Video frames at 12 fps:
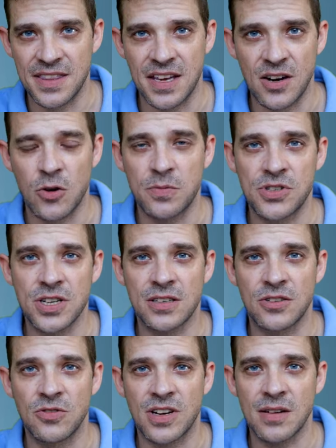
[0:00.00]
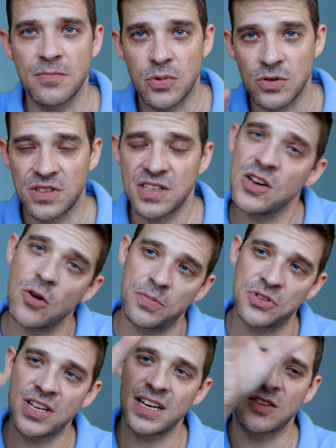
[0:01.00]
and then object, you can put the
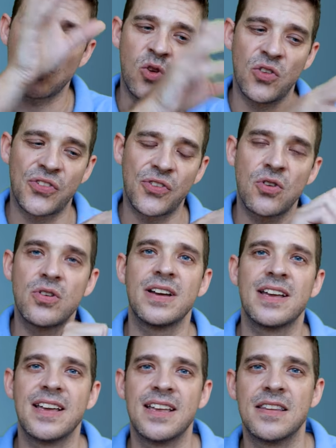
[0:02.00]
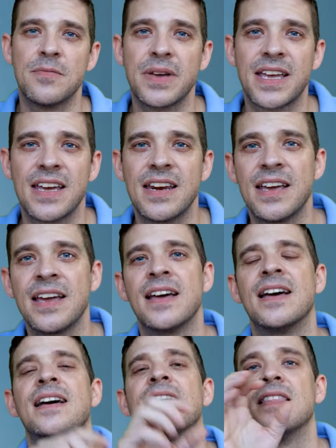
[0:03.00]
object also in the beginning,
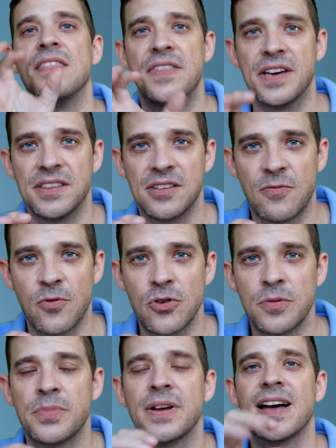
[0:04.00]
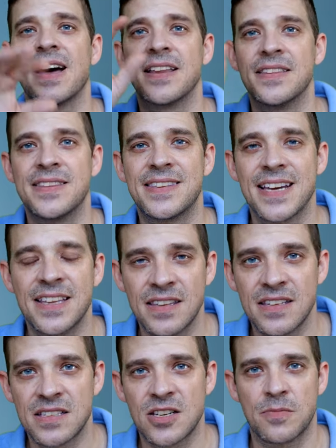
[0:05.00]
then the verb, and
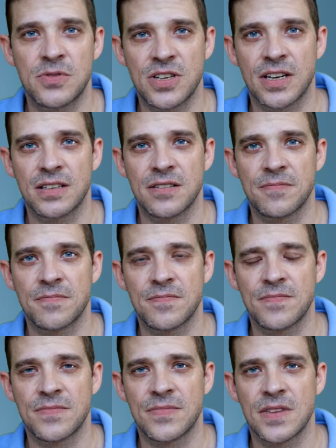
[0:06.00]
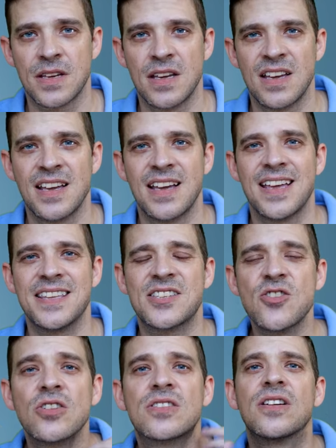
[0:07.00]
then the subject.
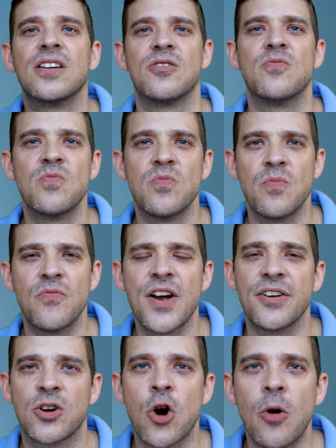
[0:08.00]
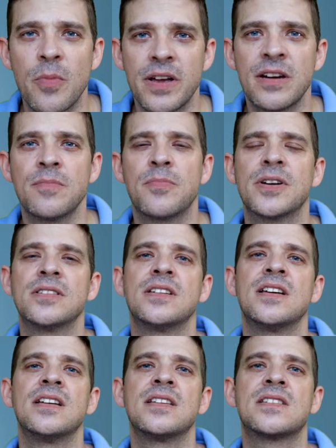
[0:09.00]
It's not very common,
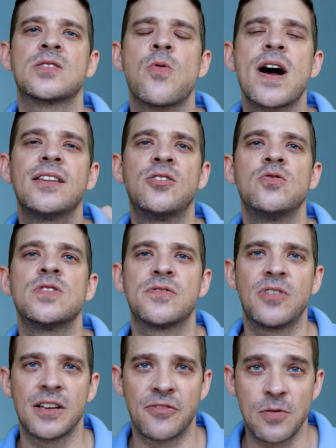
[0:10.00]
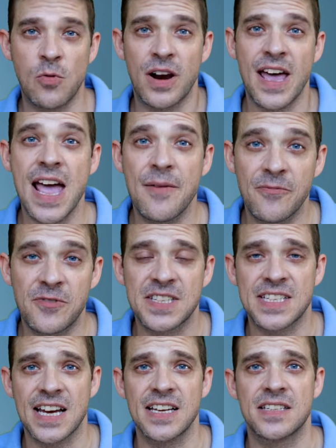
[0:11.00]
but it's quite useful if you want to
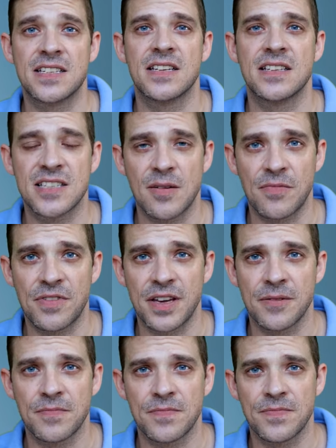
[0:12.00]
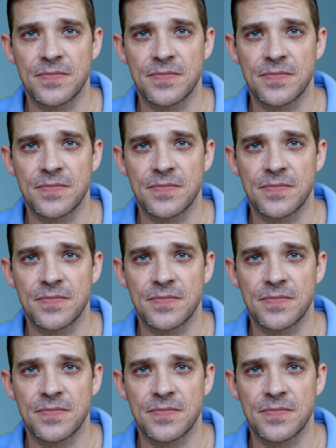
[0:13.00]
emphasize something.